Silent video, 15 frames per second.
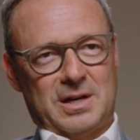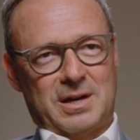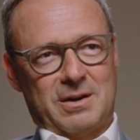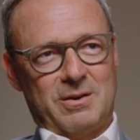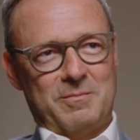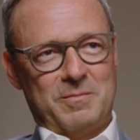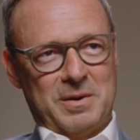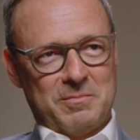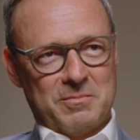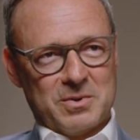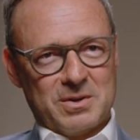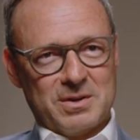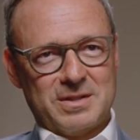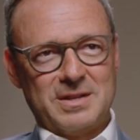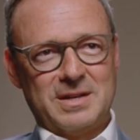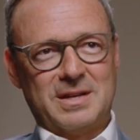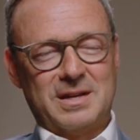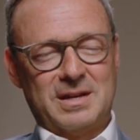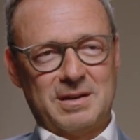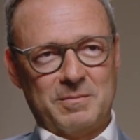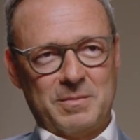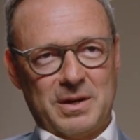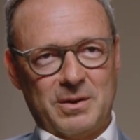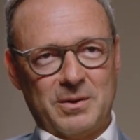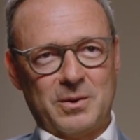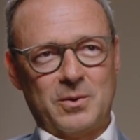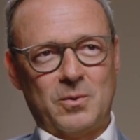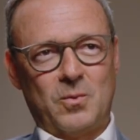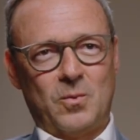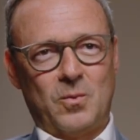I remember thinking about,
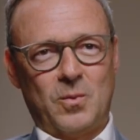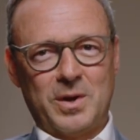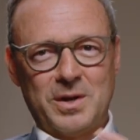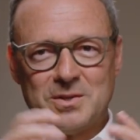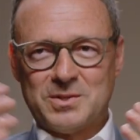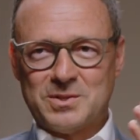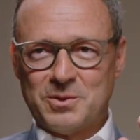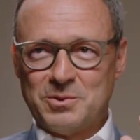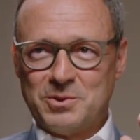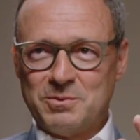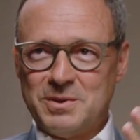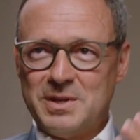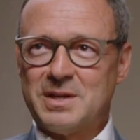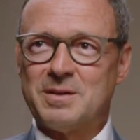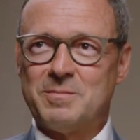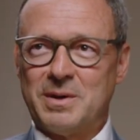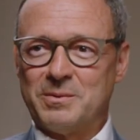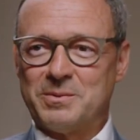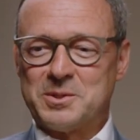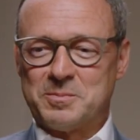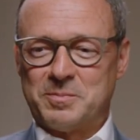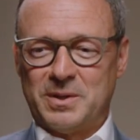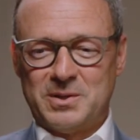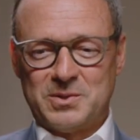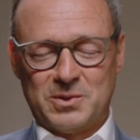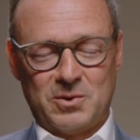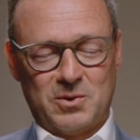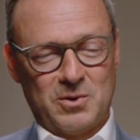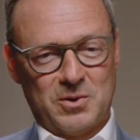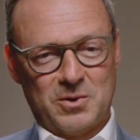what is so unique about this place
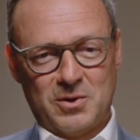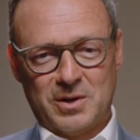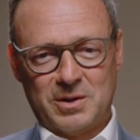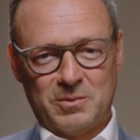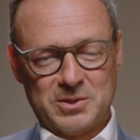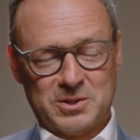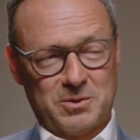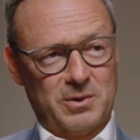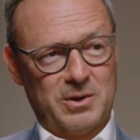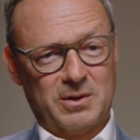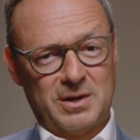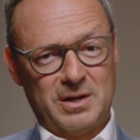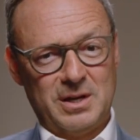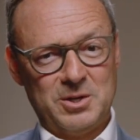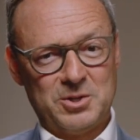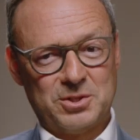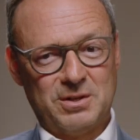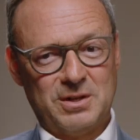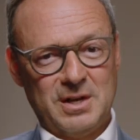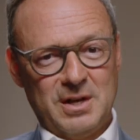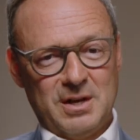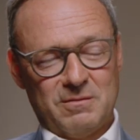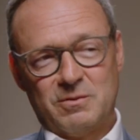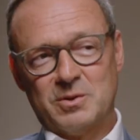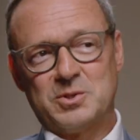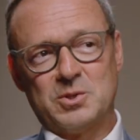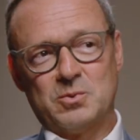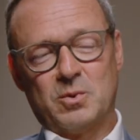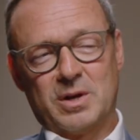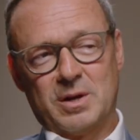in Hong Kong and what's going on in Asia
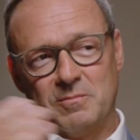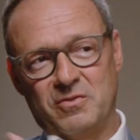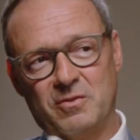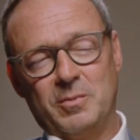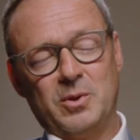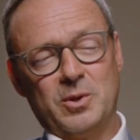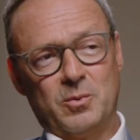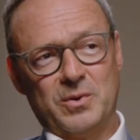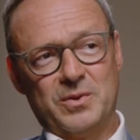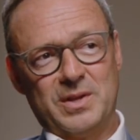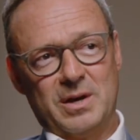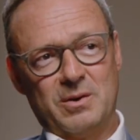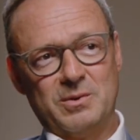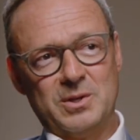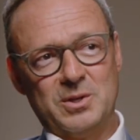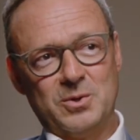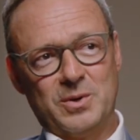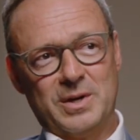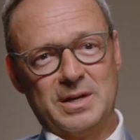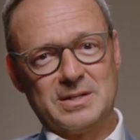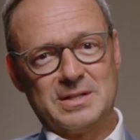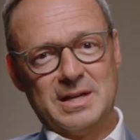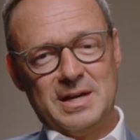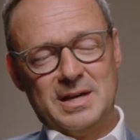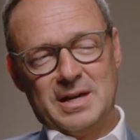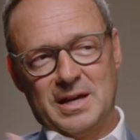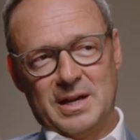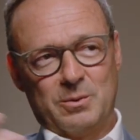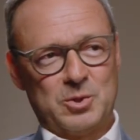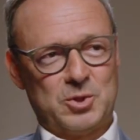versus what I'm familiar with now in the US.
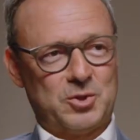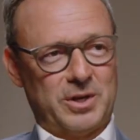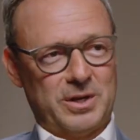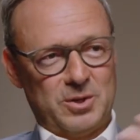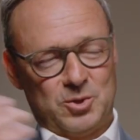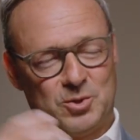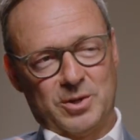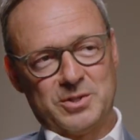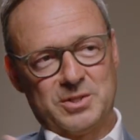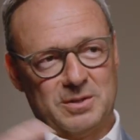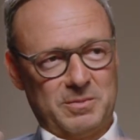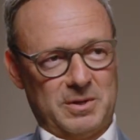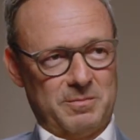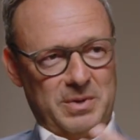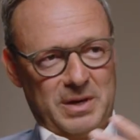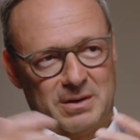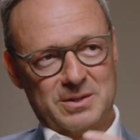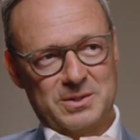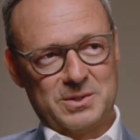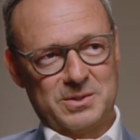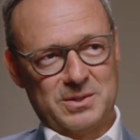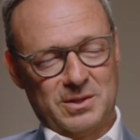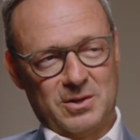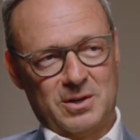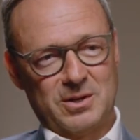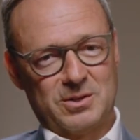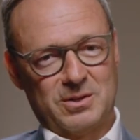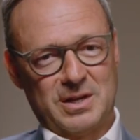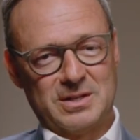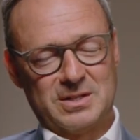And I was trying to draw some comparisons and
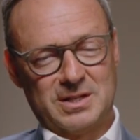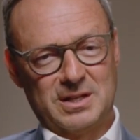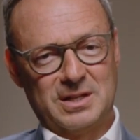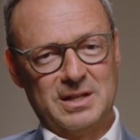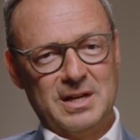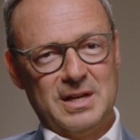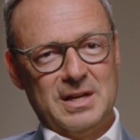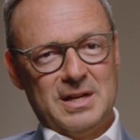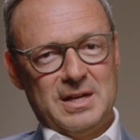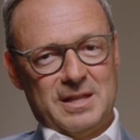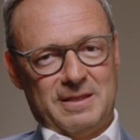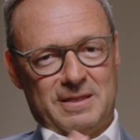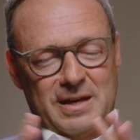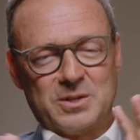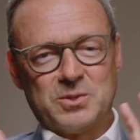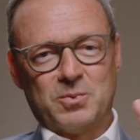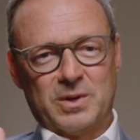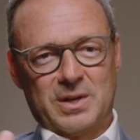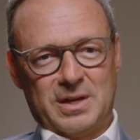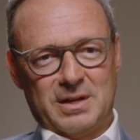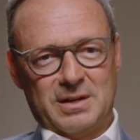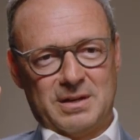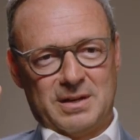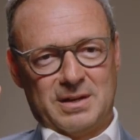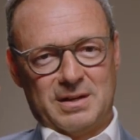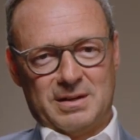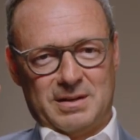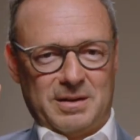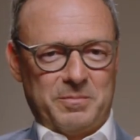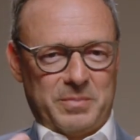contrasts. And that's when
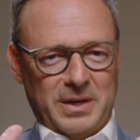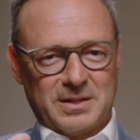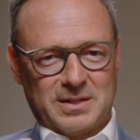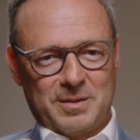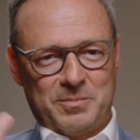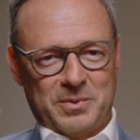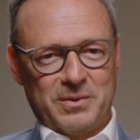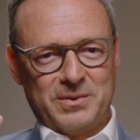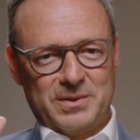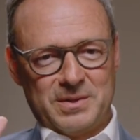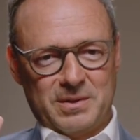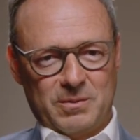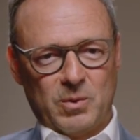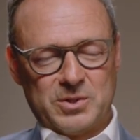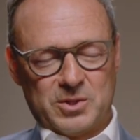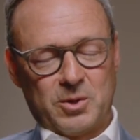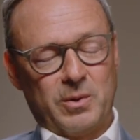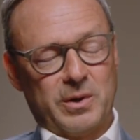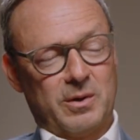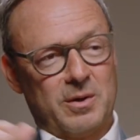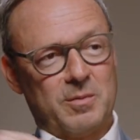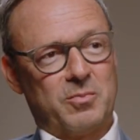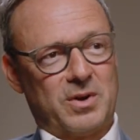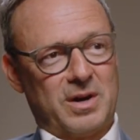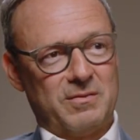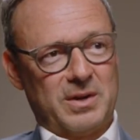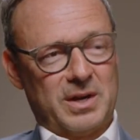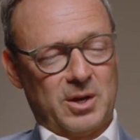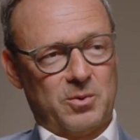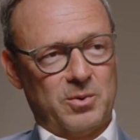I picked up on what's going on in
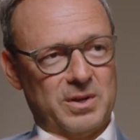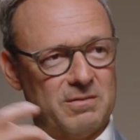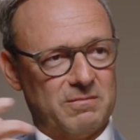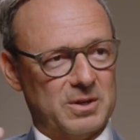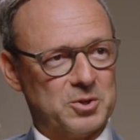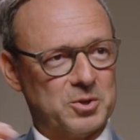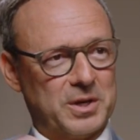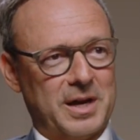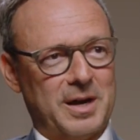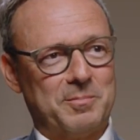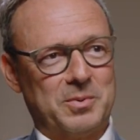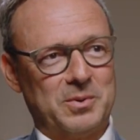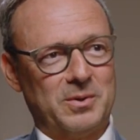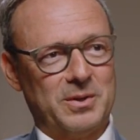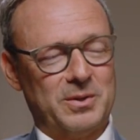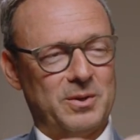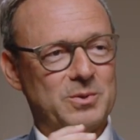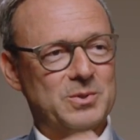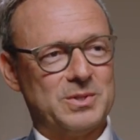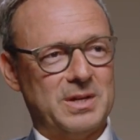private equity and venture capital in those